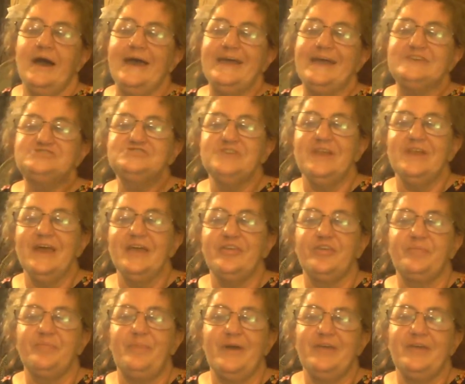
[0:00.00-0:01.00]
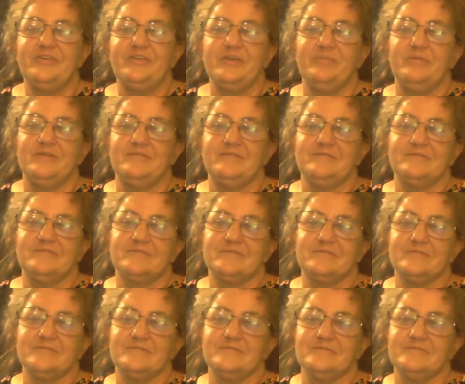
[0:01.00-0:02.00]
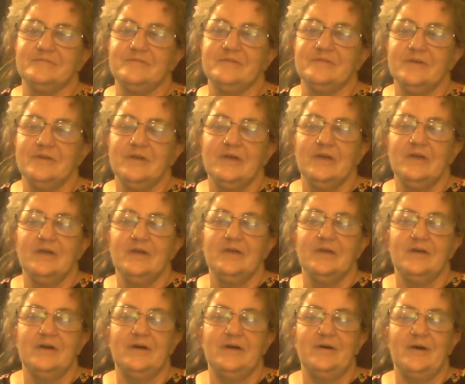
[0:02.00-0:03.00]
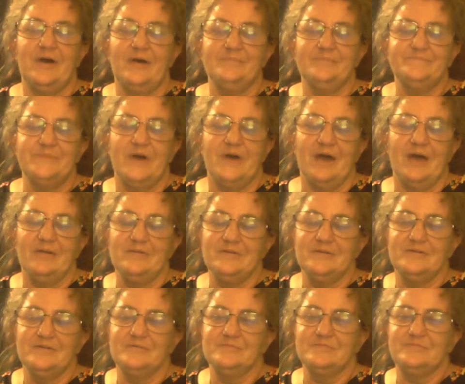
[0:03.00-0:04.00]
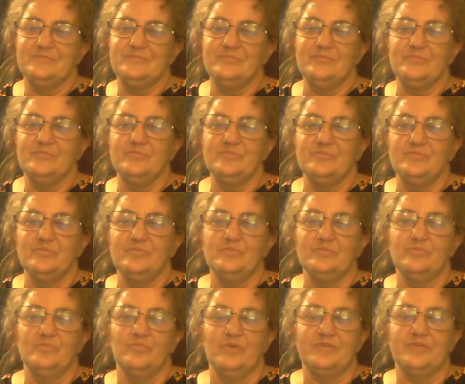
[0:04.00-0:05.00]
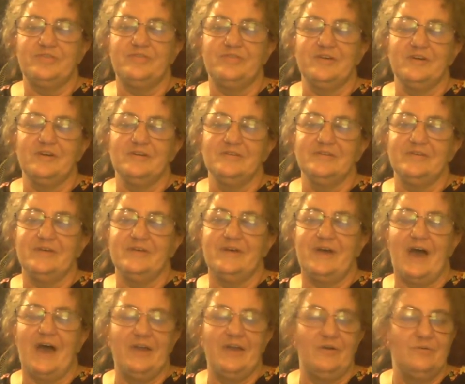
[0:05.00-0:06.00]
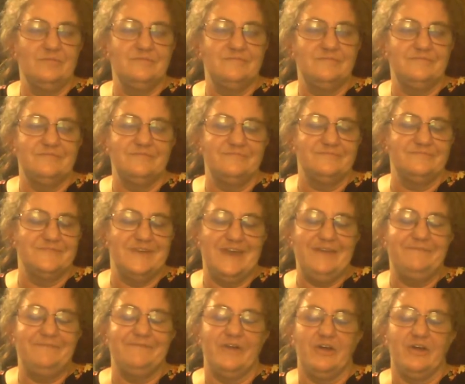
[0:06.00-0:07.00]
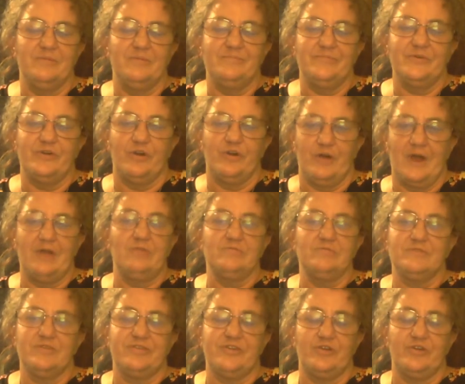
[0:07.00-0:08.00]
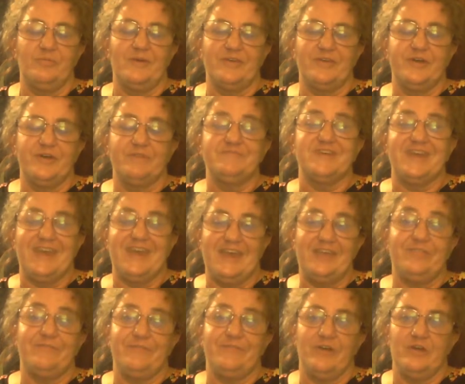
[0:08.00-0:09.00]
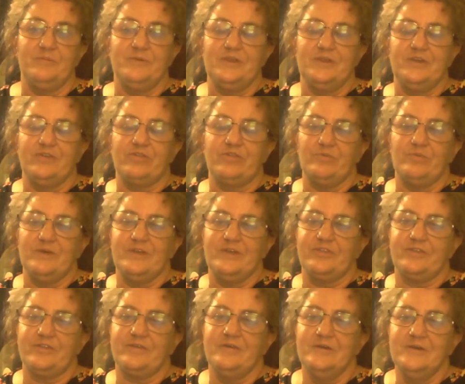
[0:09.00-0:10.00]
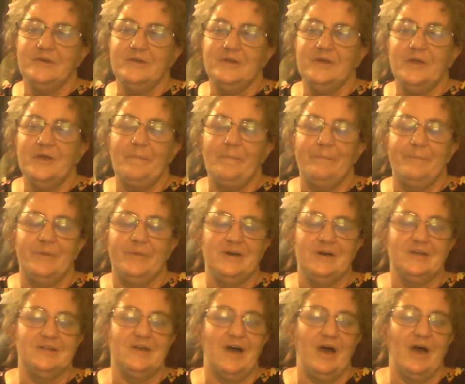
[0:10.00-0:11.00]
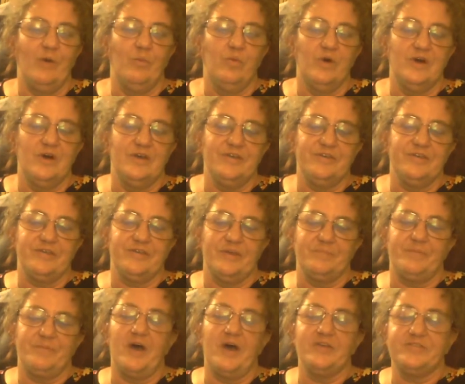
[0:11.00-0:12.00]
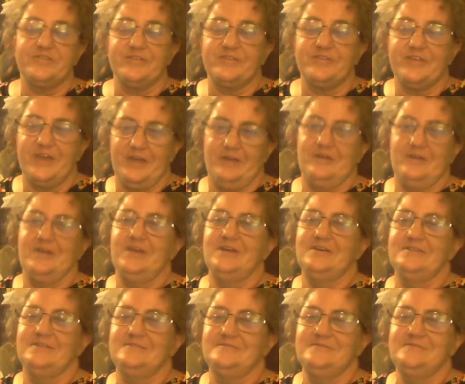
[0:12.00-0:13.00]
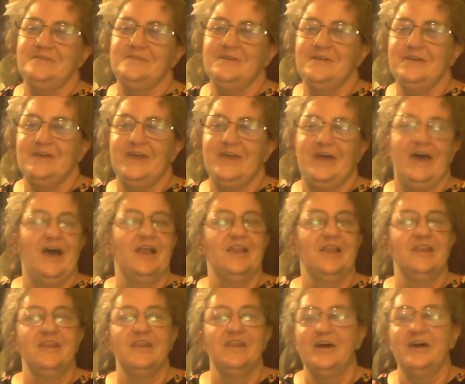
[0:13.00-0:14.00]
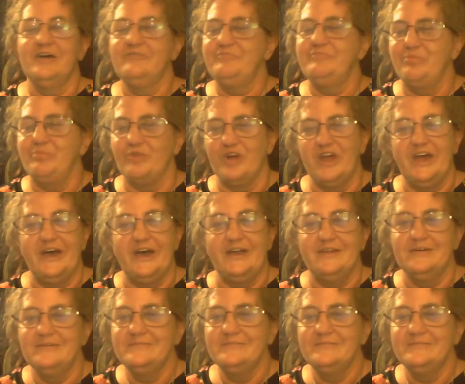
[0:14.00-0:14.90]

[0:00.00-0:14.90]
I actually like spicy, but uh, I don't know what the deal is. I don't eat very, or I don't consider myself to eat very many sweets, but I was a pescatarian and I love bread.